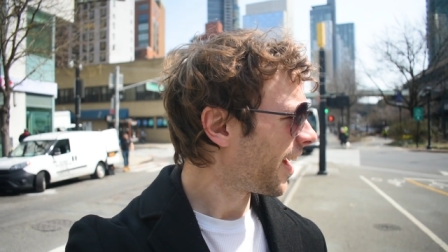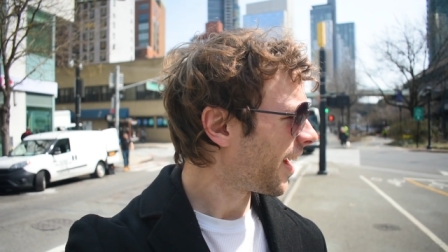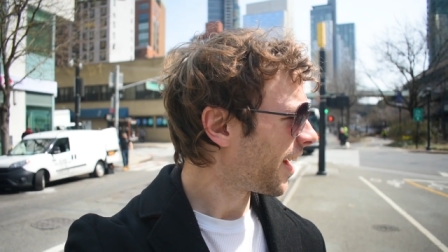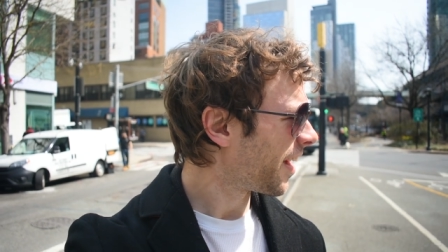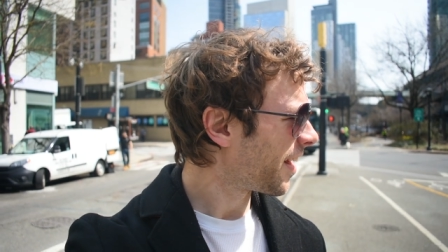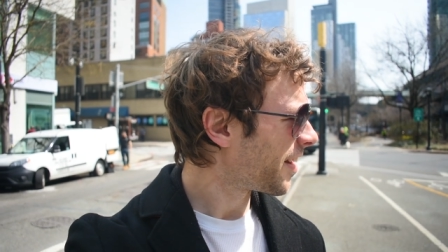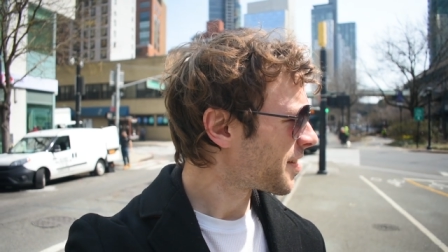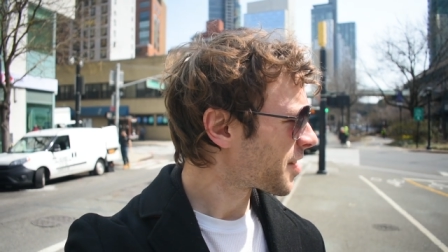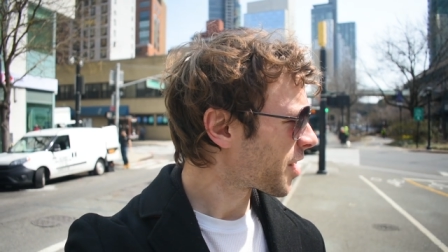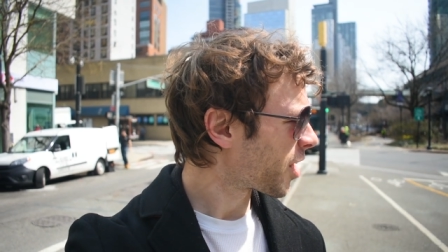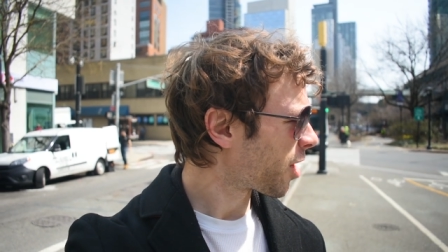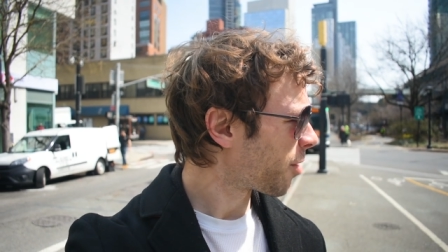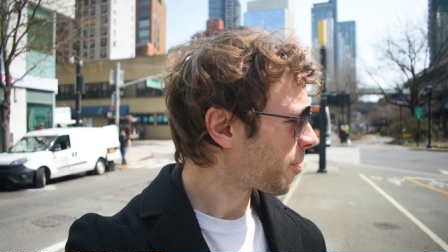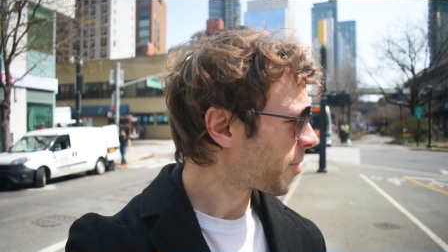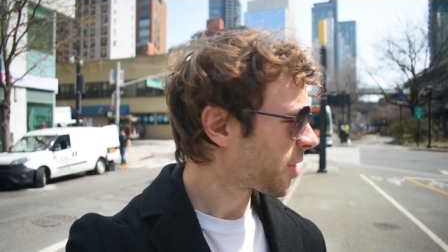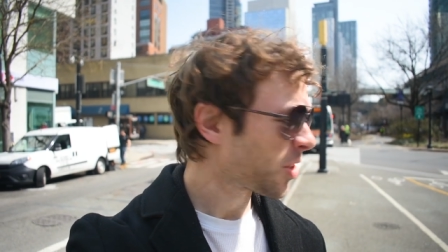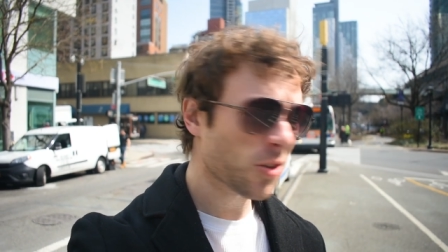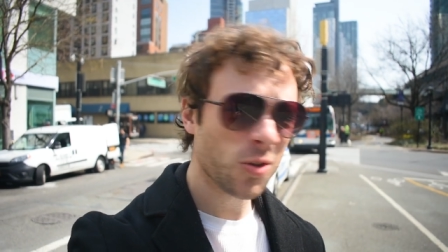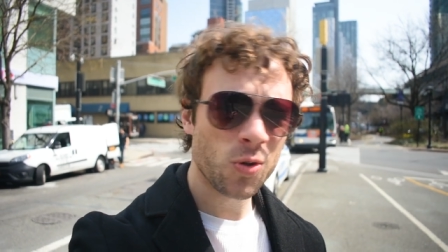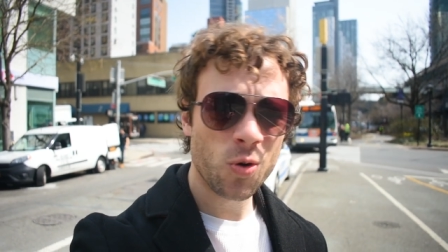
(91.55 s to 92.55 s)

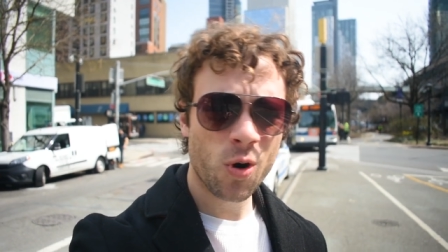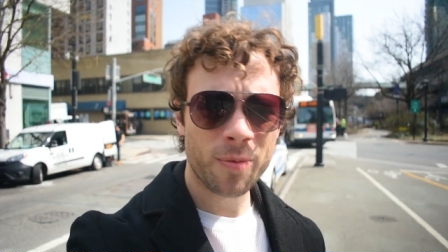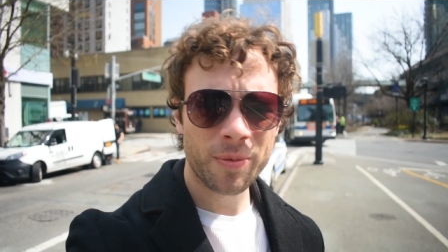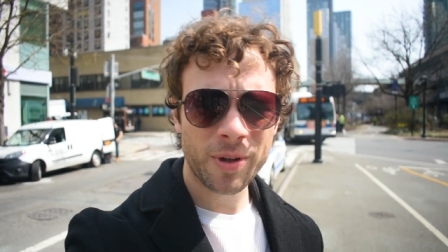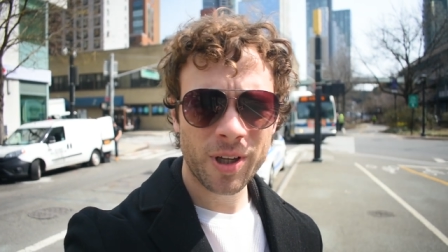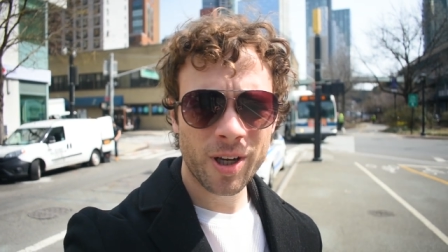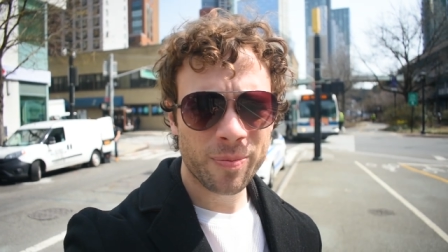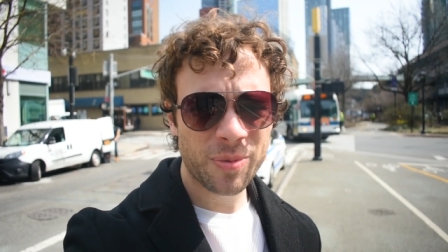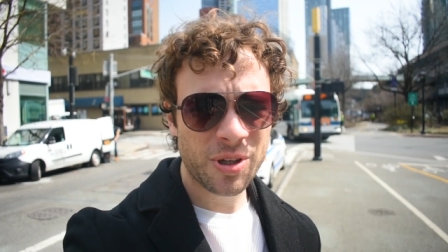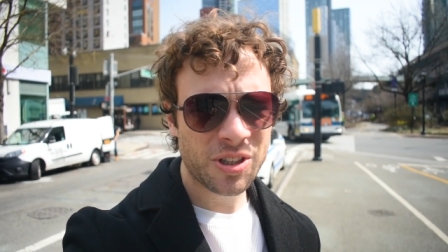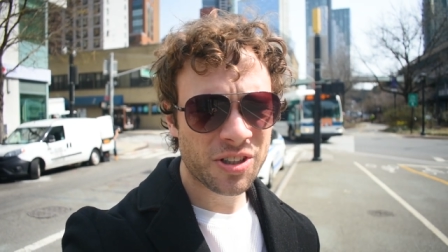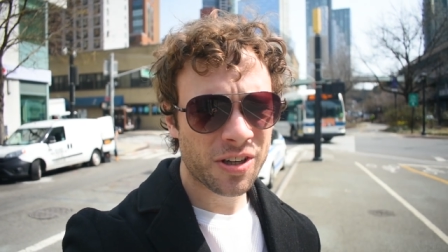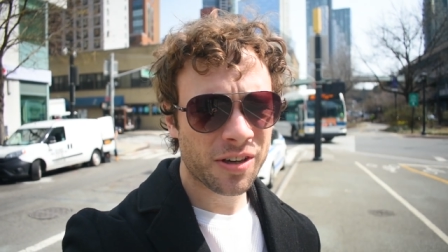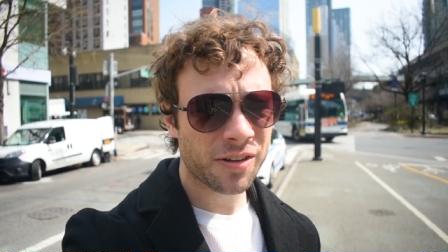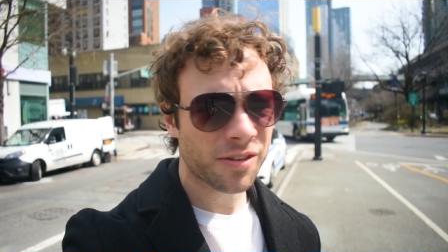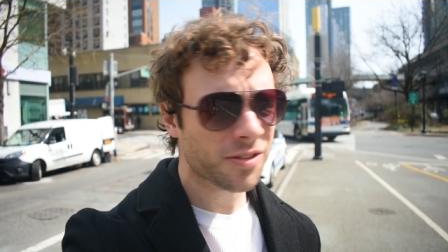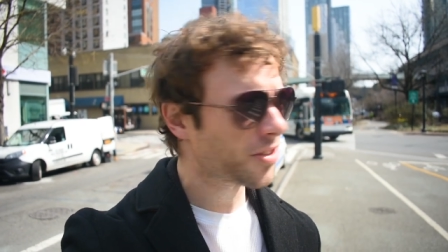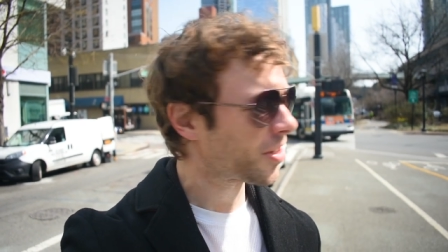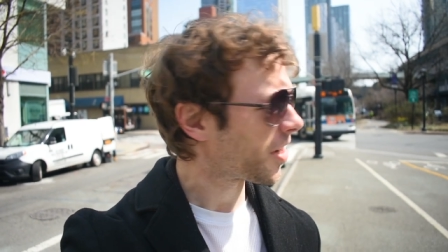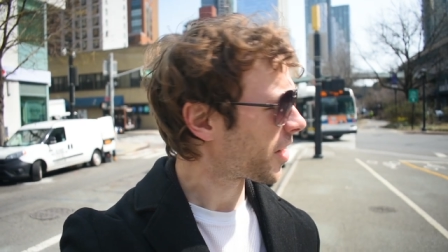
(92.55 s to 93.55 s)
and this is normally a busy
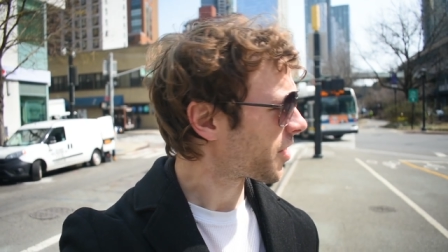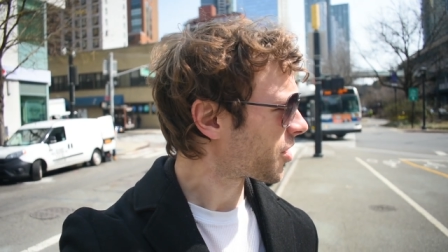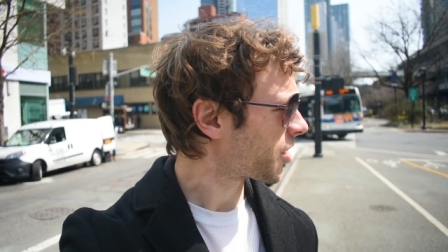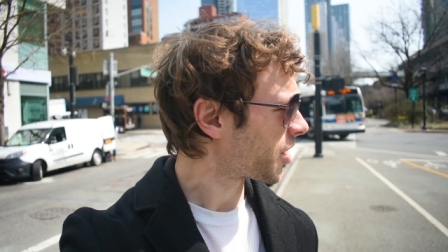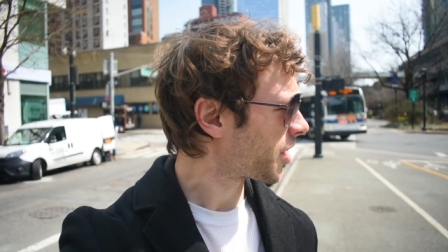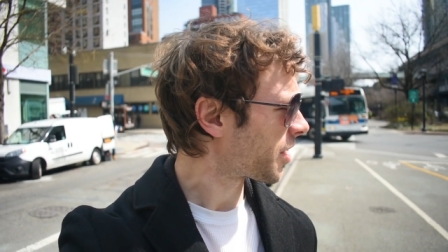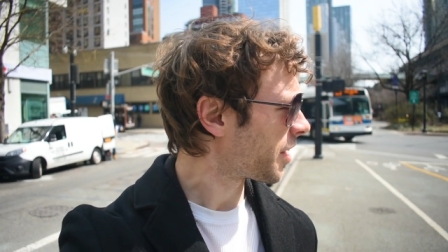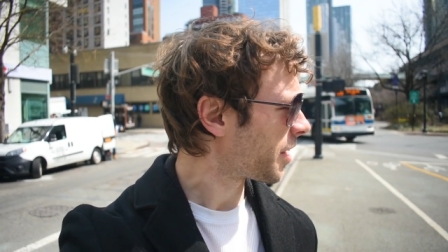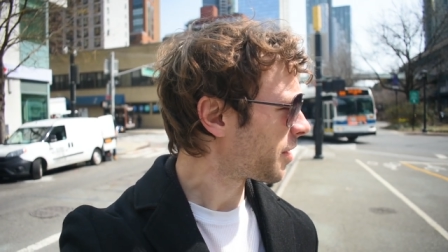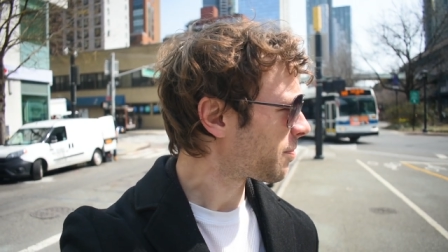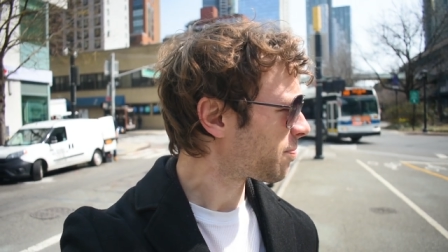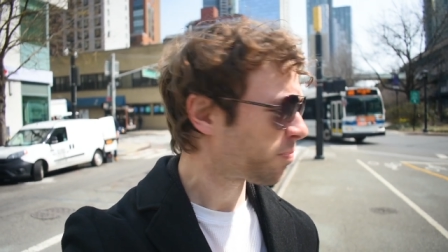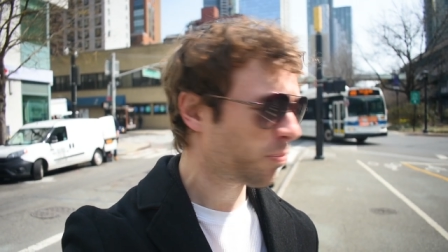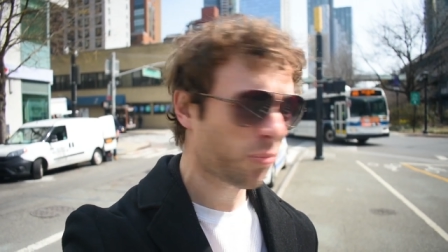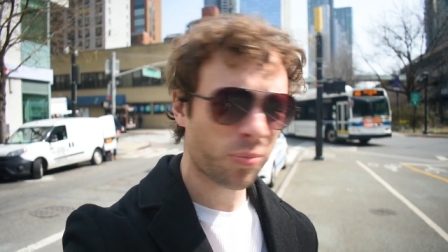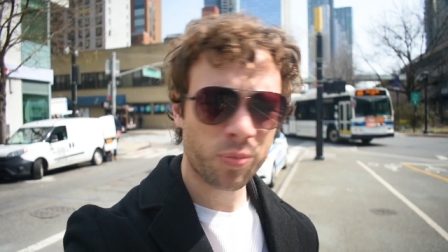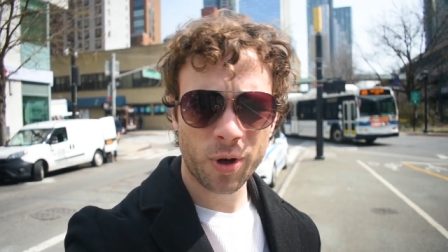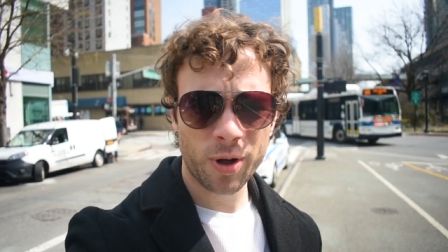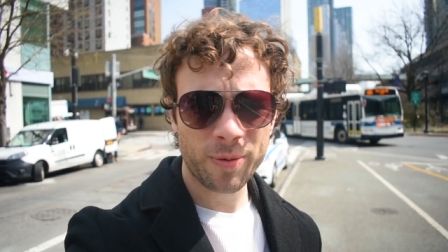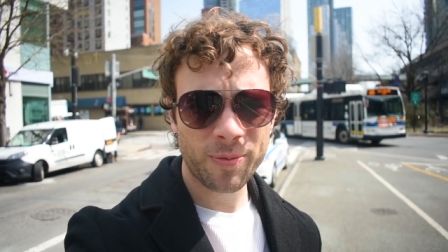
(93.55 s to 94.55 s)
intersection, it
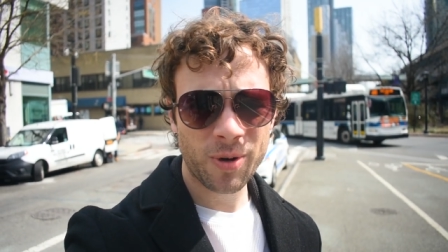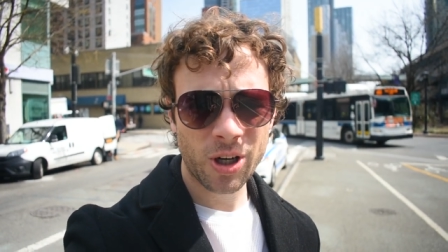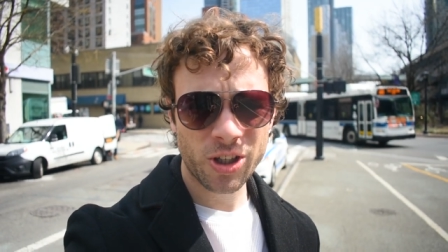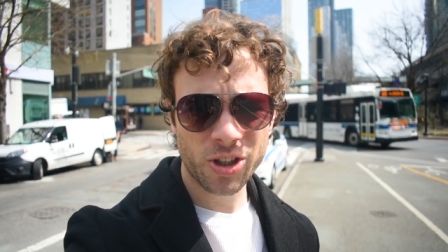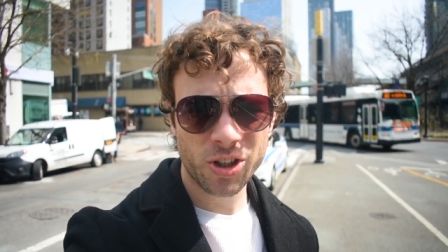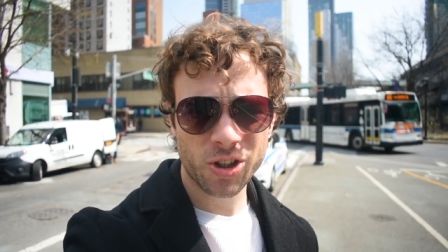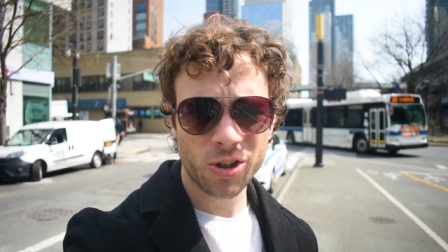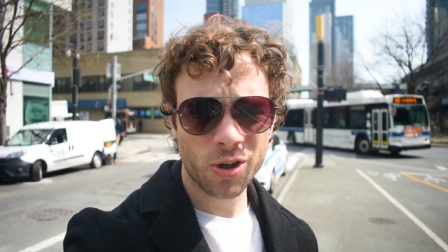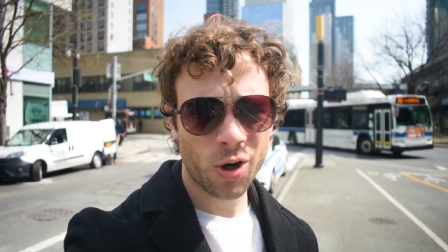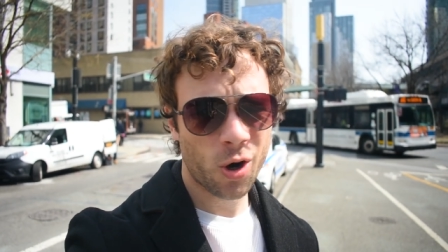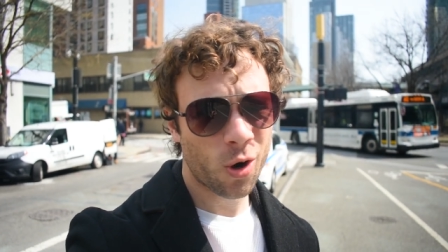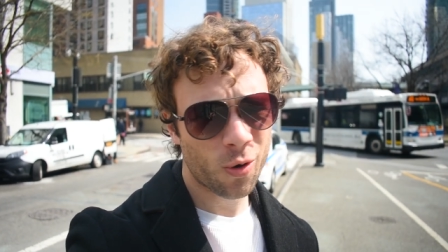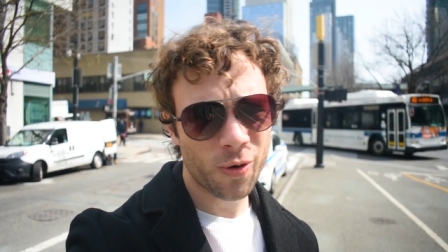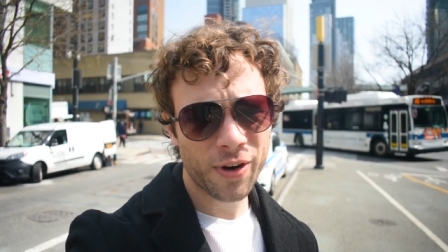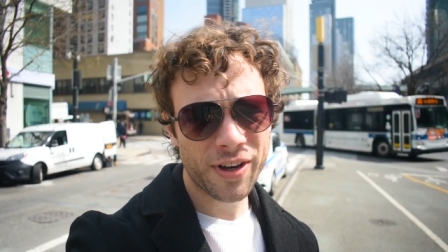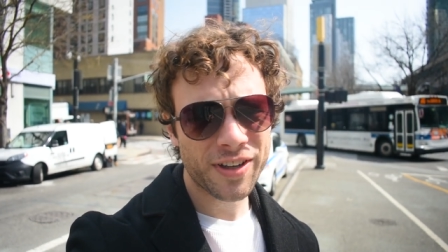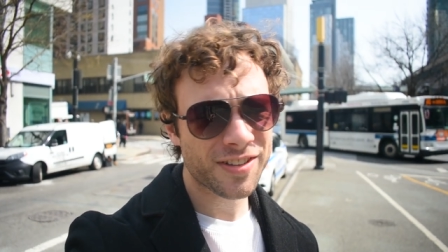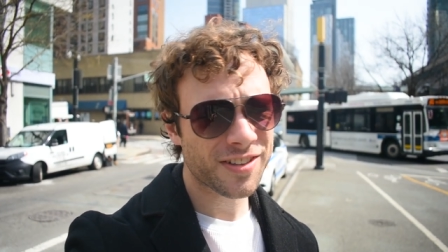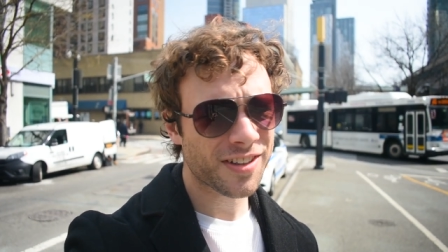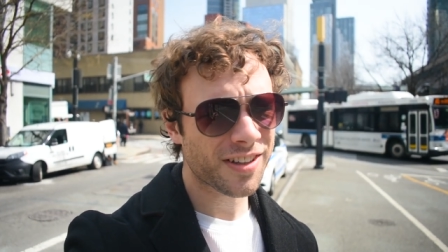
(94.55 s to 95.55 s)
pretty much
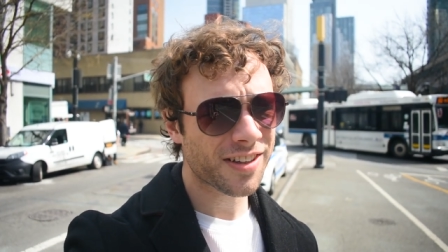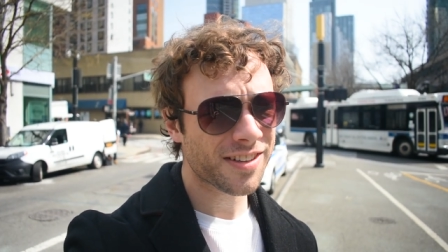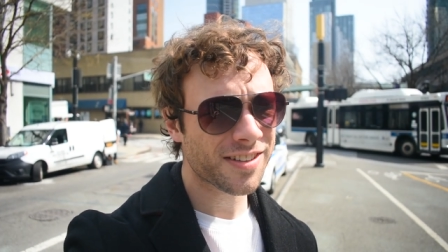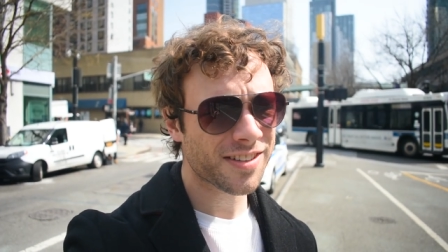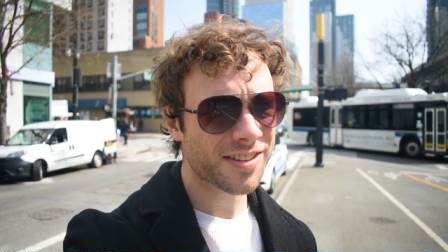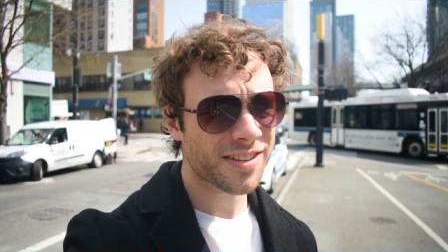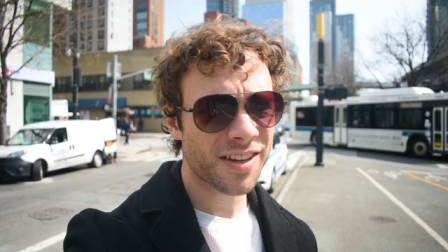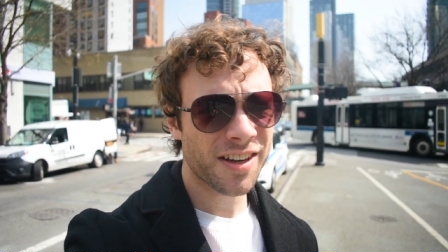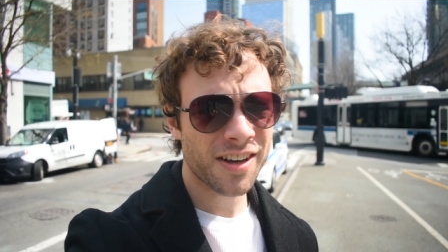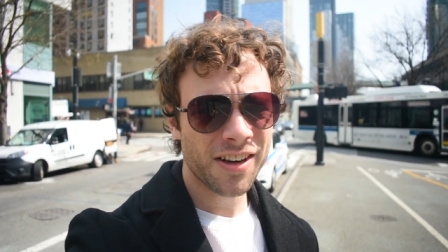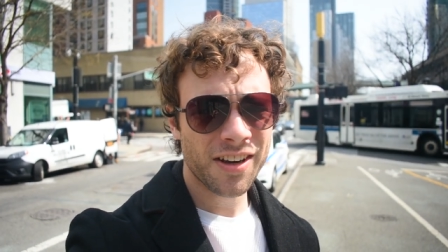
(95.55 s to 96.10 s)
always is.